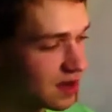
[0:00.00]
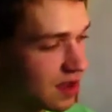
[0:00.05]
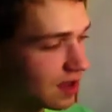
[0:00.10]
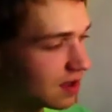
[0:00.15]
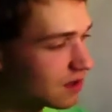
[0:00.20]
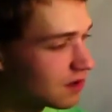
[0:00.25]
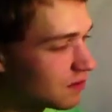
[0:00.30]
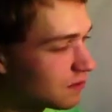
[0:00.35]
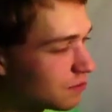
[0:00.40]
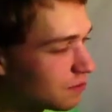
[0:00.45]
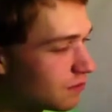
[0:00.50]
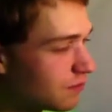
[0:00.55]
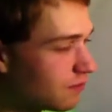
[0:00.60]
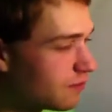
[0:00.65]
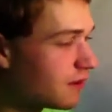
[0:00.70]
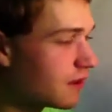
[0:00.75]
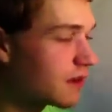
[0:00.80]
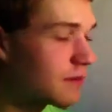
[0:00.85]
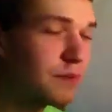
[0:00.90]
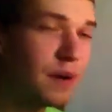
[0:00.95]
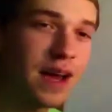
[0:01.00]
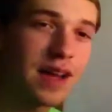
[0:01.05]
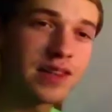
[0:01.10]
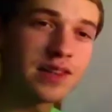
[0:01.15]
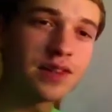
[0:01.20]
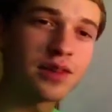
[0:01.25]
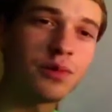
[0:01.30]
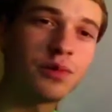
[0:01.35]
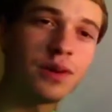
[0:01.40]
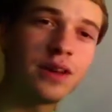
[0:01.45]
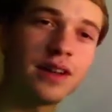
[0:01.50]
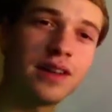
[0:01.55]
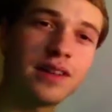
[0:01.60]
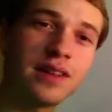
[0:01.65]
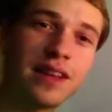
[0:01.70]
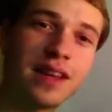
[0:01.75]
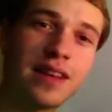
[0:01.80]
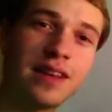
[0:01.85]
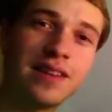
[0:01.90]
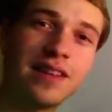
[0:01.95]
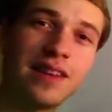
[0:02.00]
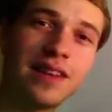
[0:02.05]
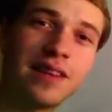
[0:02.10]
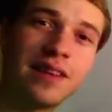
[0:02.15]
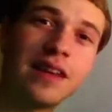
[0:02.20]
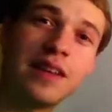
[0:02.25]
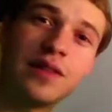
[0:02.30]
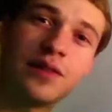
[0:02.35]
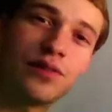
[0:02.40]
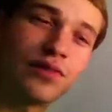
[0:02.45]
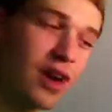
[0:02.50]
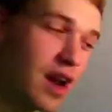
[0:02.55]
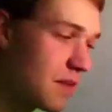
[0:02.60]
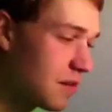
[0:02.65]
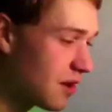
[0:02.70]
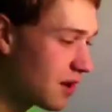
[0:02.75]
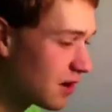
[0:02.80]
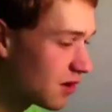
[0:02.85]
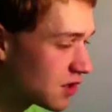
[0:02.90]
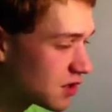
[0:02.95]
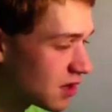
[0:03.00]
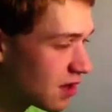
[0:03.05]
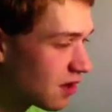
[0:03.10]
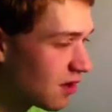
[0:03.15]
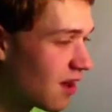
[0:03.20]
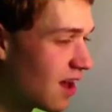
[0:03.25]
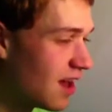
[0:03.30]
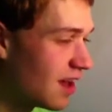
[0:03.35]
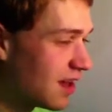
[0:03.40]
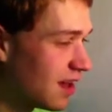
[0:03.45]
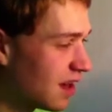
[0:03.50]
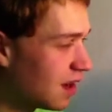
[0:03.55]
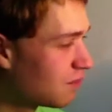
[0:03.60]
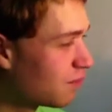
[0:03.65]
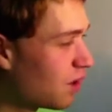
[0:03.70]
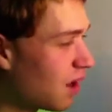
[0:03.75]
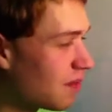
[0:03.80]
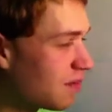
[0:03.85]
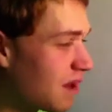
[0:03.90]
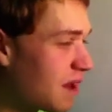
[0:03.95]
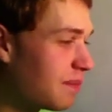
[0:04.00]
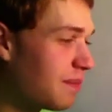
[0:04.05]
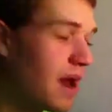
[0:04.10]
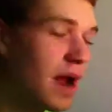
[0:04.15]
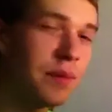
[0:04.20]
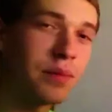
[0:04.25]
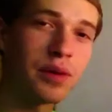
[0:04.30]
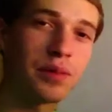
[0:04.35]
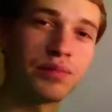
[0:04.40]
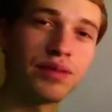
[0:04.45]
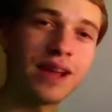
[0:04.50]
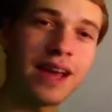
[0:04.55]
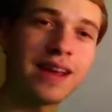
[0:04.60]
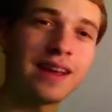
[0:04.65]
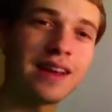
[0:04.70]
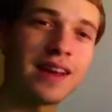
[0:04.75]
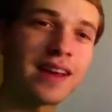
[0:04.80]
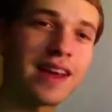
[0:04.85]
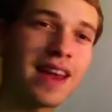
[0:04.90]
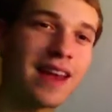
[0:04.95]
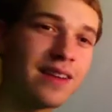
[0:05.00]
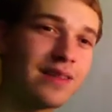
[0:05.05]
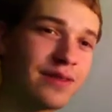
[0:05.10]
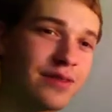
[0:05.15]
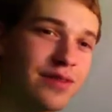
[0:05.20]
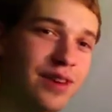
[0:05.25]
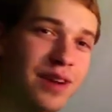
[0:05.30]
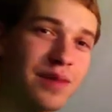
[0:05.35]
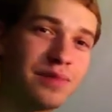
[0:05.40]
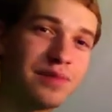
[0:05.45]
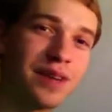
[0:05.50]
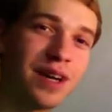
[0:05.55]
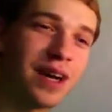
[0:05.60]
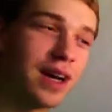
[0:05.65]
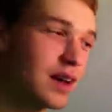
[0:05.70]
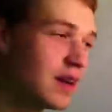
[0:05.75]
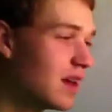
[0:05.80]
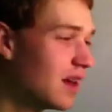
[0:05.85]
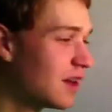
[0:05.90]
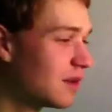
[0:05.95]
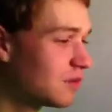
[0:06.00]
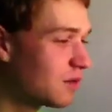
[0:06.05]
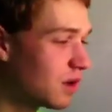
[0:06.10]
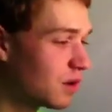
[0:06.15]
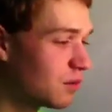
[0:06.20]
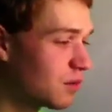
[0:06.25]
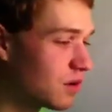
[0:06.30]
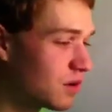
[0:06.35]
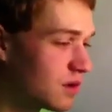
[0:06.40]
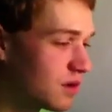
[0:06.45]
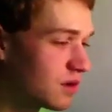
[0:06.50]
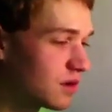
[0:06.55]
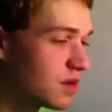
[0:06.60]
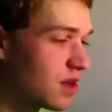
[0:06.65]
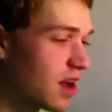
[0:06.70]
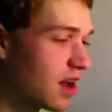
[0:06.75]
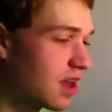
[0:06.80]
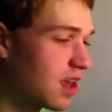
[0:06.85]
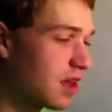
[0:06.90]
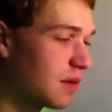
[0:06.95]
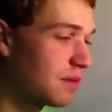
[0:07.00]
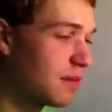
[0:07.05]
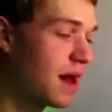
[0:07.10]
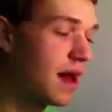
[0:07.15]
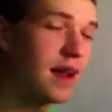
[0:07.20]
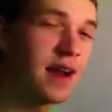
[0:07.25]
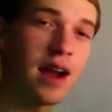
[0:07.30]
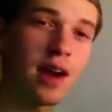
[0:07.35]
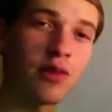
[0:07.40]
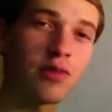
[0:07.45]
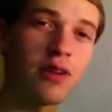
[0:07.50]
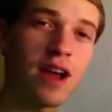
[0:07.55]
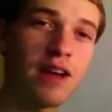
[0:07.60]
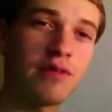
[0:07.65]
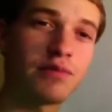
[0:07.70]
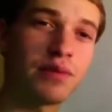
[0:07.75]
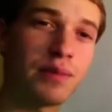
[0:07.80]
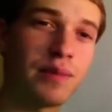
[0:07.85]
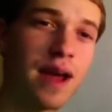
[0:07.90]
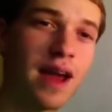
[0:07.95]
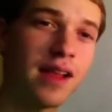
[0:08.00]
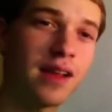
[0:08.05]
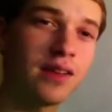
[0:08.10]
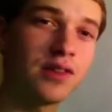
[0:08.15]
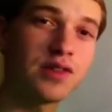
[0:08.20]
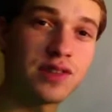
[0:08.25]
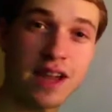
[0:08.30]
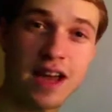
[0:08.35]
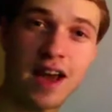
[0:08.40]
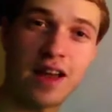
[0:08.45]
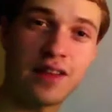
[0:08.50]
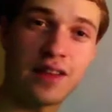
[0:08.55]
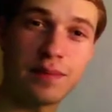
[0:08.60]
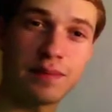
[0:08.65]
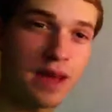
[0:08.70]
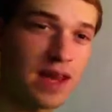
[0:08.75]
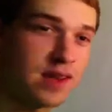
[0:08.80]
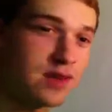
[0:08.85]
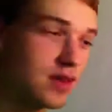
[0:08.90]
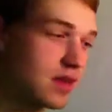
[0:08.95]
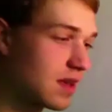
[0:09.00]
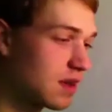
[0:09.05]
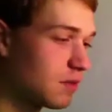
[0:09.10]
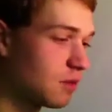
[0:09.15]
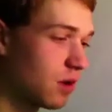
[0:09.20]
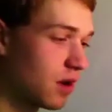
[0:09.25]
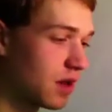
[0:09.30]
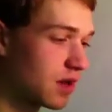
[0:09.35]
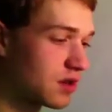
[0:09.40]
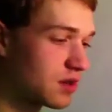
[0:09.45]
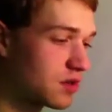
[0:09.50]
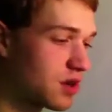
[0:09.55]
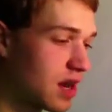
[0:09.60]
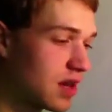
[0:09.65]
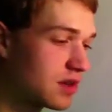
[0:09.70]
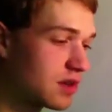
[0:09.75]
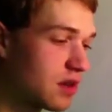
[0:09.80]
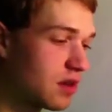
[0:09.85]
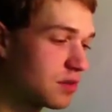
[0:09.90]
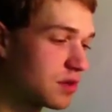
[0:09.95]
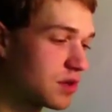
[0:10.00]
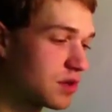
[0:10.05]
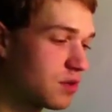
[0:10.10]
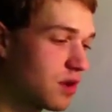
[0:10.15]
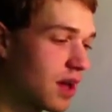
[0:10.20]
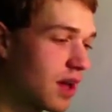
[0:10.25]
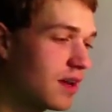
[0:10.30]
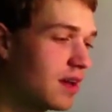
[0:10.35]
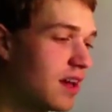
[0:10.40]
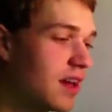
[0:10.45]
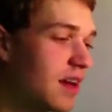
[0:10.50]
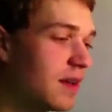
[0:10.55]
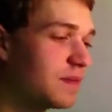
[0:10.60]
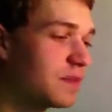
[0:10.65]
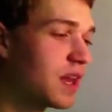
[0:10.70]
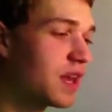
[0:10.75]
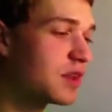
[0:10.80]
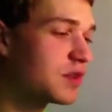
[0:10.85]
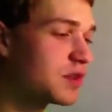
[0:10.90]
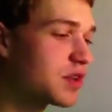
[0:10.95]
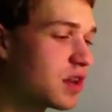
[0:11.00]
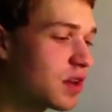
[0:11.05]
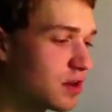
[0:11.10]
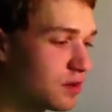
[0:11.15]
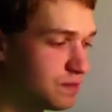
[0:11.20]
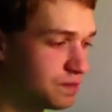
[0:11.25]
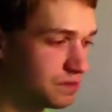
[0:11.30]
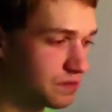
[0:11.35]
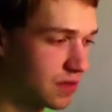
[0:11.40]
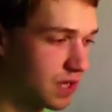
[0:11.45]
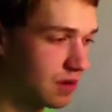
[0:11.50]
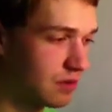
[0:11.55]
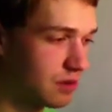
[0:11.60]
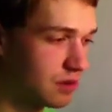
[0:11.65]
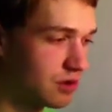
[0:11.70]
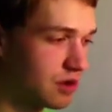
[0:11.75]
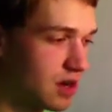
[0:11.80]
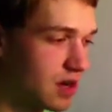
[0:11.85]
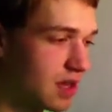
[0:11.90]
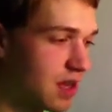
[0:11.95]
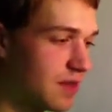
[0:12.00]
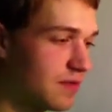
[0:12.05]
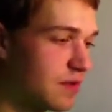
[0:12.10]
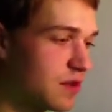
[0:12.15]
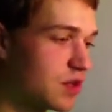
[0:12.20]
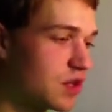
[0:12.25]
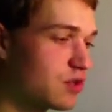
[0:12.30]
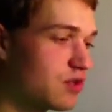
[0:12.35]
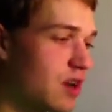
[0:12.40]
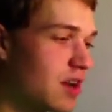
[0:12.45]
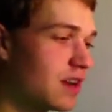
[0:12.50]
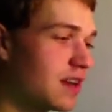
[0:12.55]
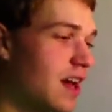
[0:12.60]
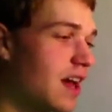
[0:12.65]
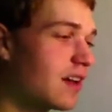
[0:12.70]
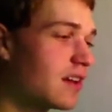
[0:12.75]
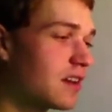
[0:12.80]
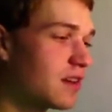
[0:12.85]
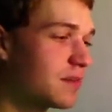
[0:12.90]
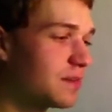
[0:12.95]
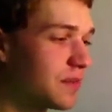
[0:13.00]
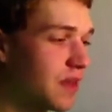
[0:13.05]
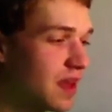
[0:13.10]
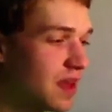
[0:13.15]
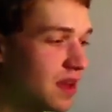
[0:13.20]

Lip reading: I couldn't fit a bicycle wheel in the frame here, so I brought my paper plate again from when we were talking about aircraft propellers and how they basically work as gyroscopes as well. And so, let me try to get this straightened out here.